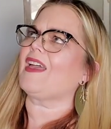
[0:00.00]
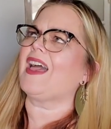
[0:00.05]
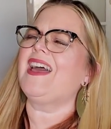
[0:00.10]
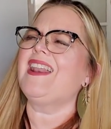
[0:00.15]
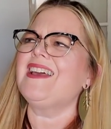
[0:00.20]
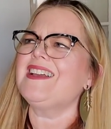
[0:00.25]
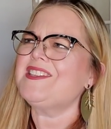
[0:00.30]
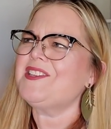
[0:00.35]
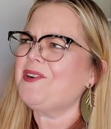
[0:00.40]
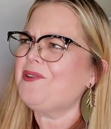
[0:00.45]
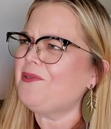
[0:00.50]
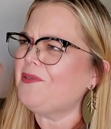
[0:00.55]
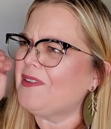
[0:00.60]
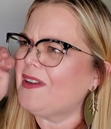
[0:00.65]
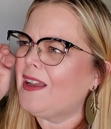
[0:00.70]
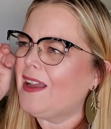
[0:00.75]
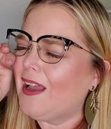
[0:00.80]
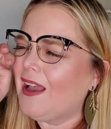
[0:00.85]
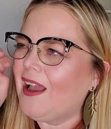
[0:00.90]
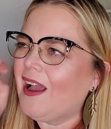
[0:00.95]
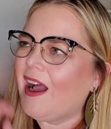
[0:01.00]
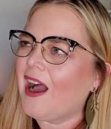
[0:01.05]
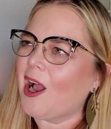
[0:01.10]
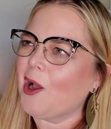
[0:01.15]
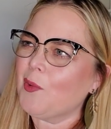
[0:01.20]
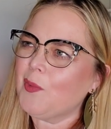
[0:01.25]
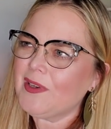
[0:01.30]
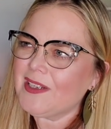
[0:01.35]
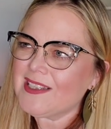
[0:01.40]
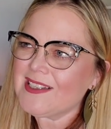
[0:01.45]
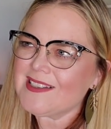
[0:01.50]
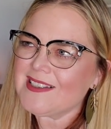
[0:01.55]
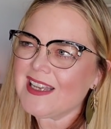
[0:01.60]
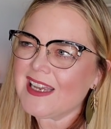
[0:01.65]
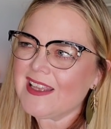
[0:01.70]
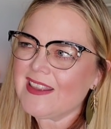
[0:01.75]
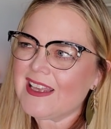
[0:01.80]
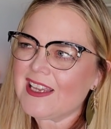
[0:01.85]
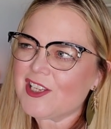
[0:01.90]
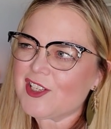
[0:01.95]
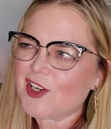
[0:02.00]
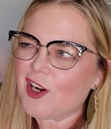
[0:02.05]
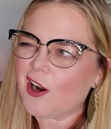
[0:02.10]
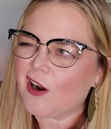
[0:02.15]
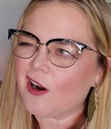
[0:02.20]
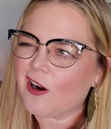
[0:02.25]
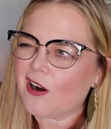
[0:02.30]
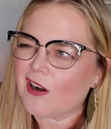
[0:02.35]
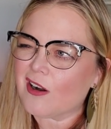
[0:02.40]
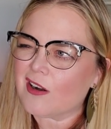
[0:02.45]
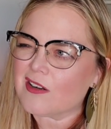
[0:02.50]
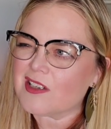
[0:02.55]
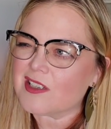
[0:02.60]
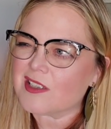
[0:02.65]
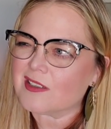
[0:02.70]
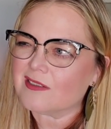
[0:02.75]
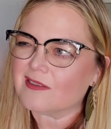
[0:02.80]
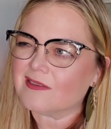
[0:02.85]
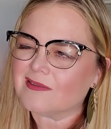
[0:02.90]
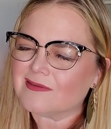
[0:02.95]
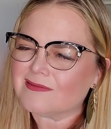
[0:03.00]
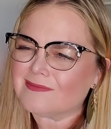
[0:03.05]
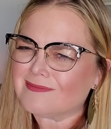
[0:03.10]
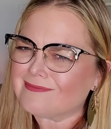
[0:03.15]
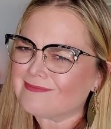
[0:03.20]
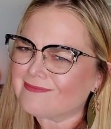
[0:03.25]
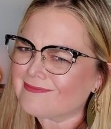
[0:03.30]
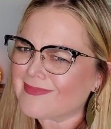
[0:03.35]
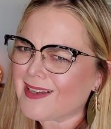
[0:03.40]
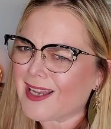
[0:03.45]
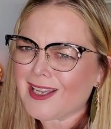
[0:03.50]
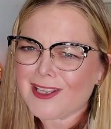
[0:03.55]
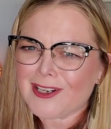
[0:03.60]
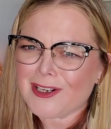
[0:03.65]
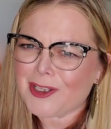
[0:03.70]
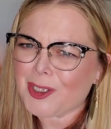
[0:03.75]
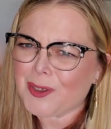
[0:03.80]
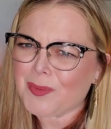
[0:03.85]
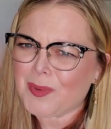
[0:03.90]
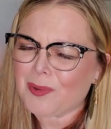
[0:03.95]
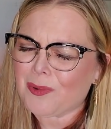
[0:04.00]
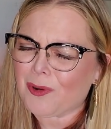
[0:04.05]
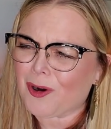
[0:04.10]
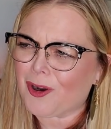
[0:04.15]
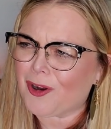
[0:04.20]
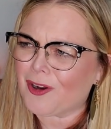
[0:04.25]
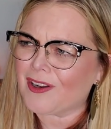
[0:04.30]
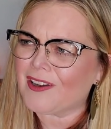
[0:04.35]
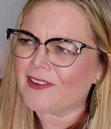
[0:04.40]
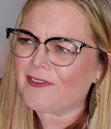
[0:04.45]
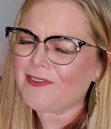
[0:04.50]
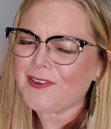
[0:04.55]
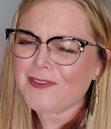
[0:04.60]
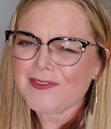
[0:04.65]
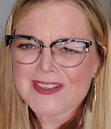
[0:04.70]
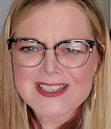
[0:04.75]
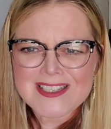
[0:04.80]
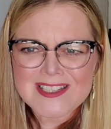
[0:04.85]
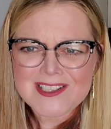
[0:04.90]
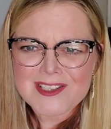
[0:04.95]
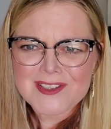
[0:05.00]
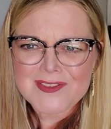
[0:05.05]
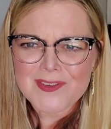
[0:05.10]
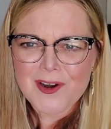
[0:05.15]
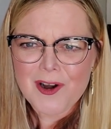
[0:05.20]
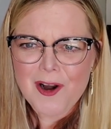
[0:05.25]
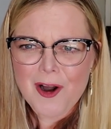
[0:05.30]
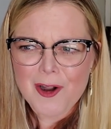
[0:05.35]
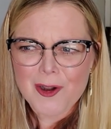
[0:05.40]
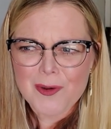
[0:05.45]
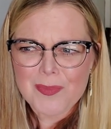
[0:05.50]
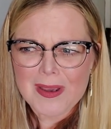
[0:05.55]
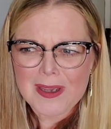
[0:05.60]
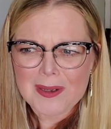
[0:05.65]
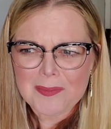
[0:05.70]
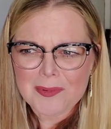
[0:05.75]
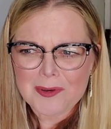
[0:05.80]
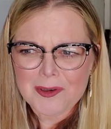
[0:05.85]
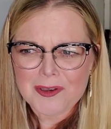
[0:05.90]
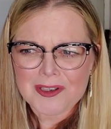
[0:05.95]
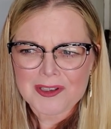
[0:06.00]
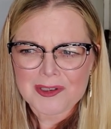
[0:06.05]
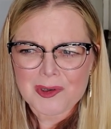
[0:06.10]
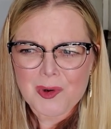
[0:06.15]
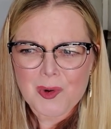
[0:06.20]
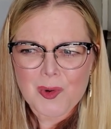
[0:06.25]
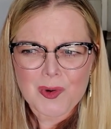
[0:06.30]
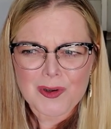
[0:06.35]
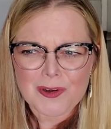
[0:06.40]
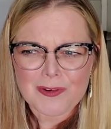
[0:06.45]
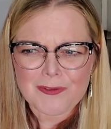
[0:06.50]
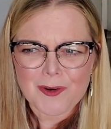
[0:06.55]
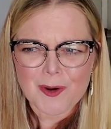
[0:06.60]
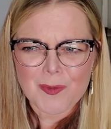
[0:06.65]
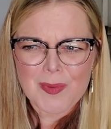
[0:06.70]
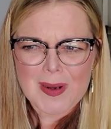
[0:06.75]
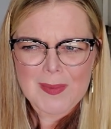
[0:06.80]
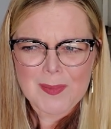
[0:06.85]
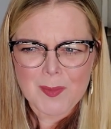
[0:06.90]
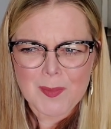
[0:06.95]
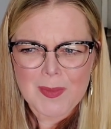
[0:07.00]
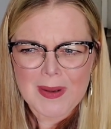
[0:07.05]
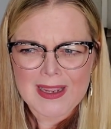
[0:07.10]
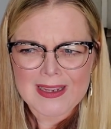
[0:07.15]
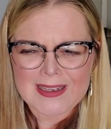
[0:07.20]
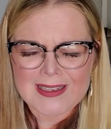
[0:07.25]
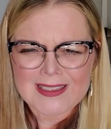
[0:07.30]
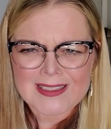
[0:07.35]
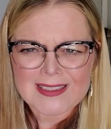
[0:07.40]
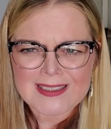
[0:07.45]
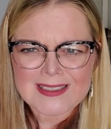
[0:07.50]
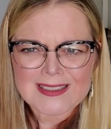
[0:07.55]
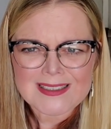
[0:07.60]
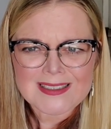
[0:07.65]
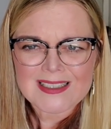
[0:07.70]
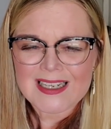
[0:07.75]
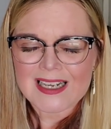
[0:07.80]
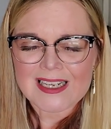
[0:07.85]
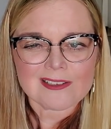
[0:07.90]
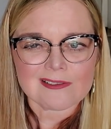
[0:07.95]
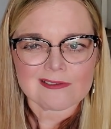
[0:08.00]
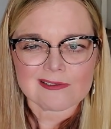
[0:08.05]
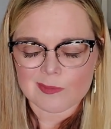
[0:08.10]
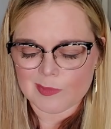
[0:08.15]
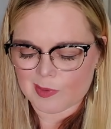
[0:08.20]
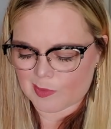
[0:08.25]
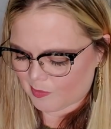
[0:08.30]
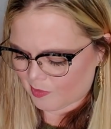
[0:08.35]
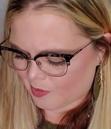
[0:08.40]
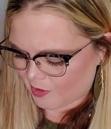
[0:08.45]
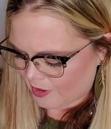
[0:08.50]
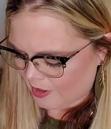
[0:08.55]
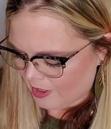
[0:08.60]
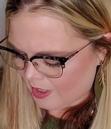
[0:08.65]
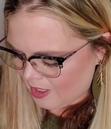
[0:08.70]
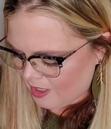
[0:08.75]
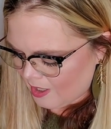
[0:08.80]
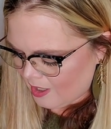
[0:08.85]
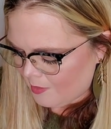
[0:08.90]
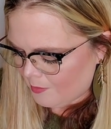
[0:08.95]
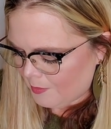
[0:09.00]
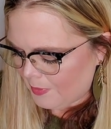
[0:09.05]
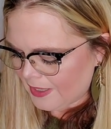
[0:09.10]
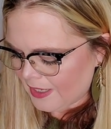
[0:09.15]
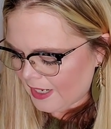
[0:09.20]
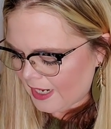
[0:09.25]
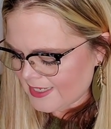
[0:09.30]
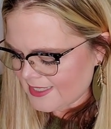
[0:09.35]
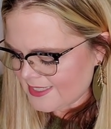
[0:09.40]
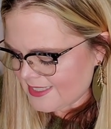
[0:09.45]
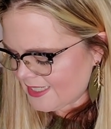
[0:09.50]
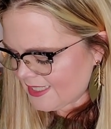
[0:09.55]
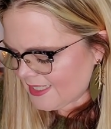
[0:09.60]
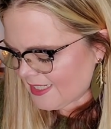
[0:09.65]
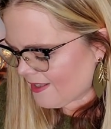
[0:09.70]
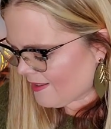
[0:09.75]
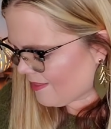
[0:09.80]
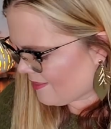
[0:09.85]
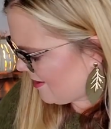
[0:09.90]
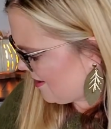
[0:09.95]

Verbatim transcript: and i don't i want to say they charge I could, I could be wrong 50 cents for a hardback book and a quarter for a paperback I don't remember but I did get